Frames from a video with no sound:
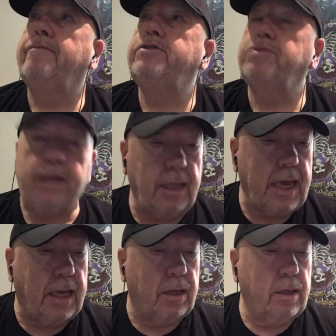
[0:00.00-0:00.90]
Street
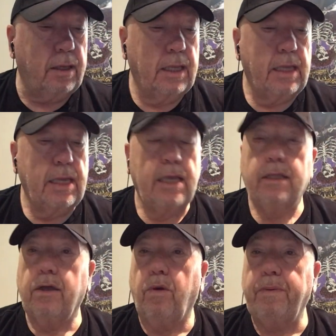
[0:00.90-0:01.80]
Legal.
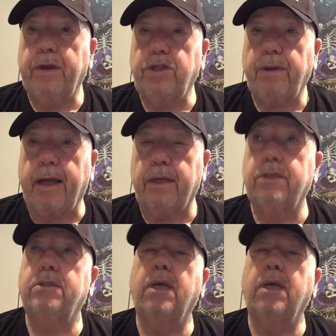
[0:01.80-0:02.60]
The opening track on,